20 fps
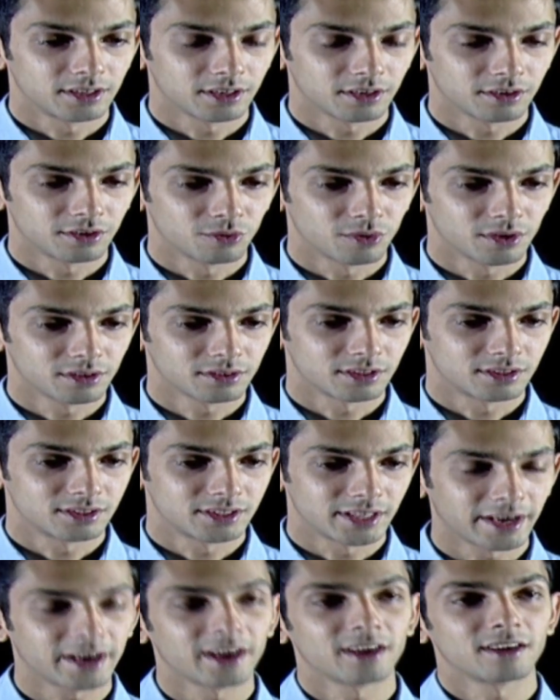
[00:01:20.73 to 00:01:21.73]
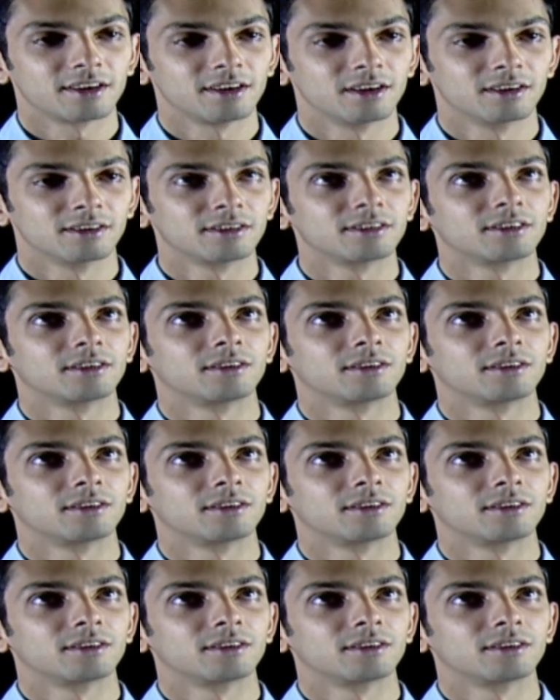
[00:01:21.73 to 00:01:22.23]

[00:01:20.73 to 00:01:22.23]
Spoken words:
think during the second year